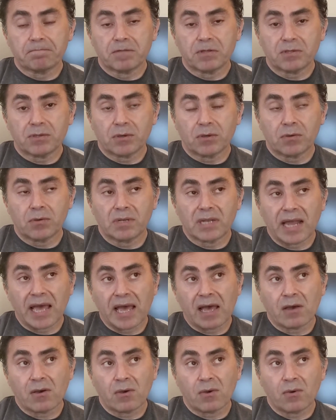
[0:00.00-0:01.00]
So
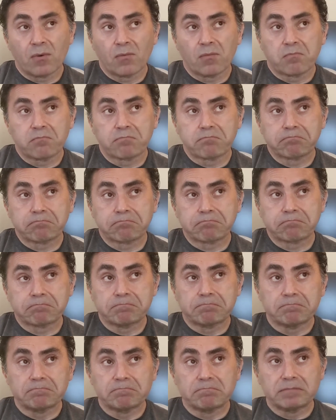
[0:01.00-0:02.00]
now
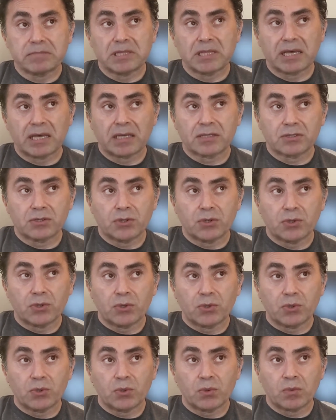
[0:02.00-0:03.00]
that
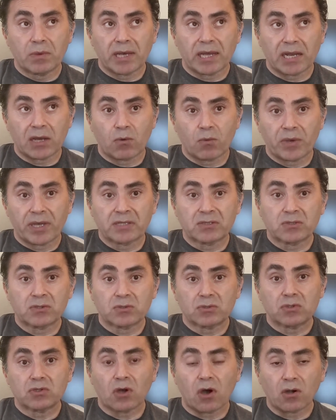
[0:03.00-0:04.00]
you kind of
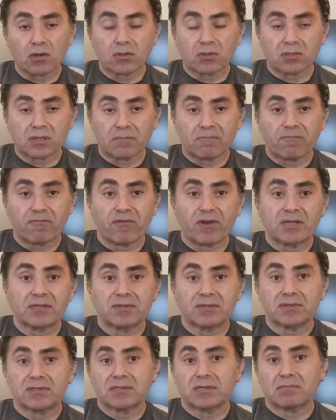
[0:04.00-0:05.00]
talk to some
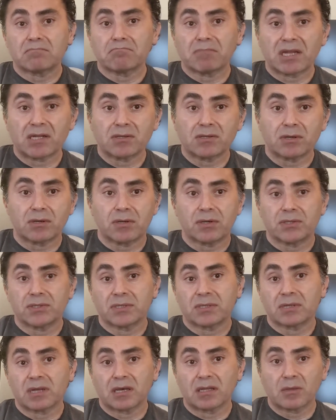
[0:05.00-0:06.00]
friends and mentors
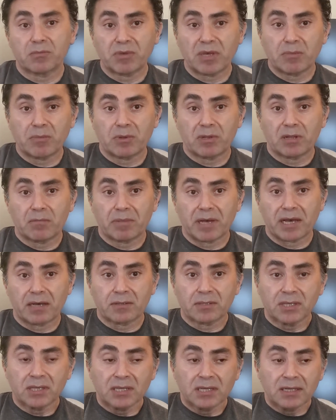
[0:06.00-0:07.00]
and other people
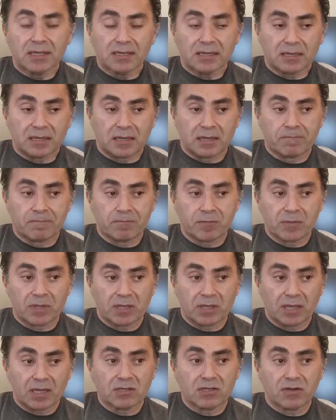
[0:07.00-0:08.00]
about
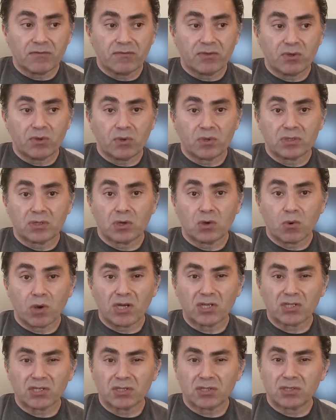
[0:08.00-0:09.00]
the interview and the
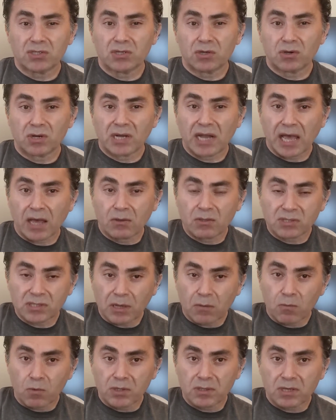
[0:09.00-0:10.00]
questions, and you're now
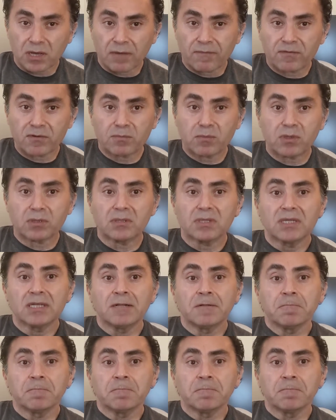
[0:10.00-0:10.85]
somewhat comfortable,